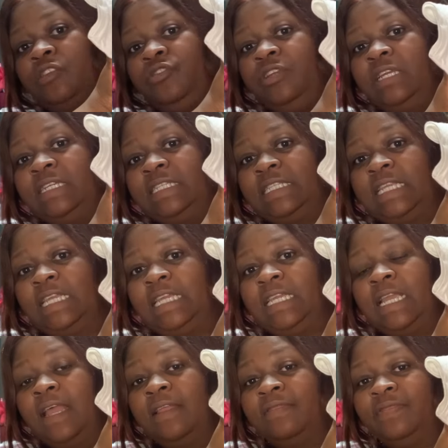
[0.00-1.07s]
you can see
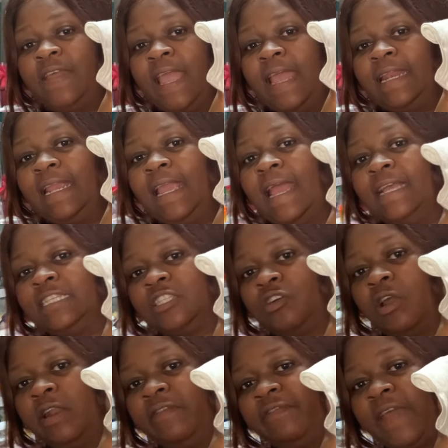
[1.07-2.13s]
that it has
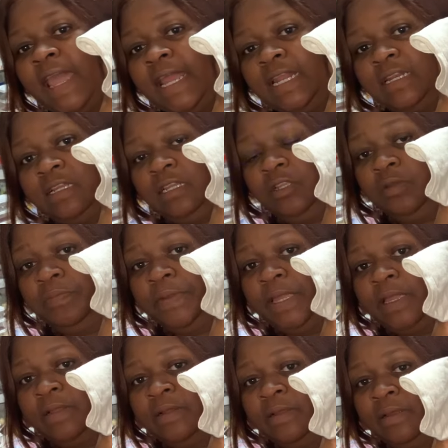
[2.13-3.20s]
started fading a little bit.